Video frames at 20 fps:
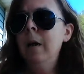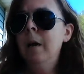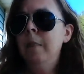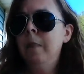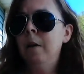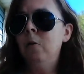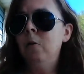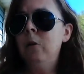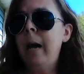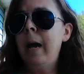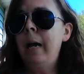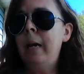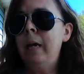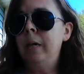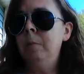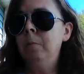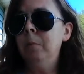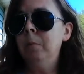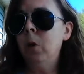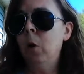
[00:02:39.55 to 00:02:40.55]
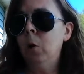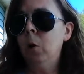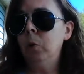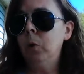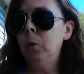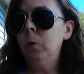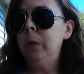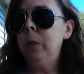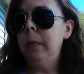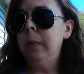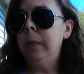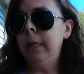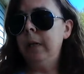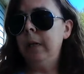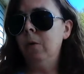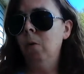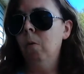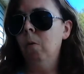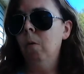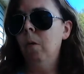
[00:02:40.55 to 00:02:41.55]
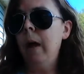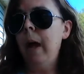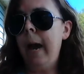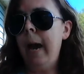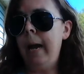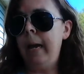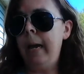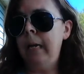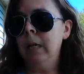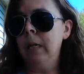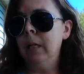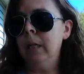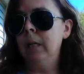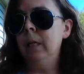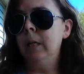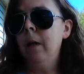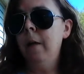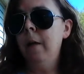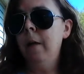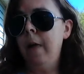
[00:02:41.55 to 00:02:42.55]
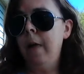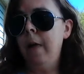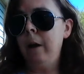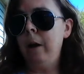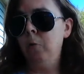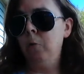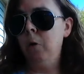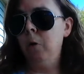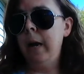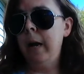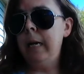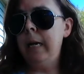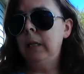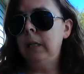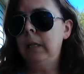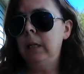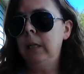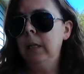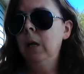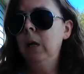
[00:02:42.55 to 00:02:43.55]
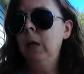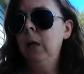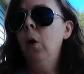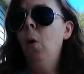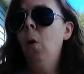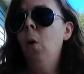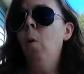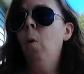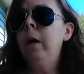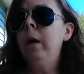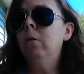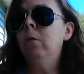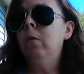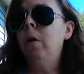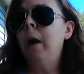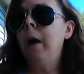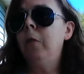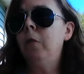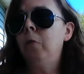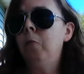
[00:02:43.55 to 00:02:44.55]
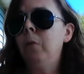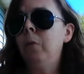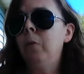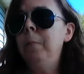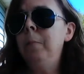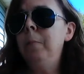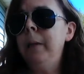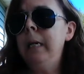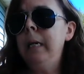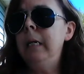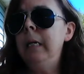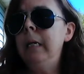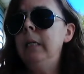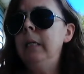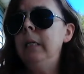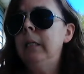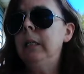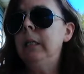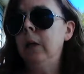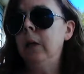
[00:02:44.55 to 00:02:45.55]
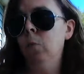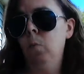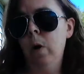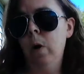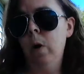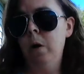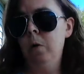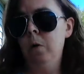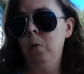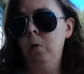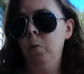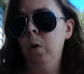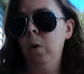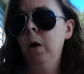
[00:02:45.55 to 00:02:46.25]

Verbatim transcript: Their names are Lucille and that Grace. We are like three peas in a row.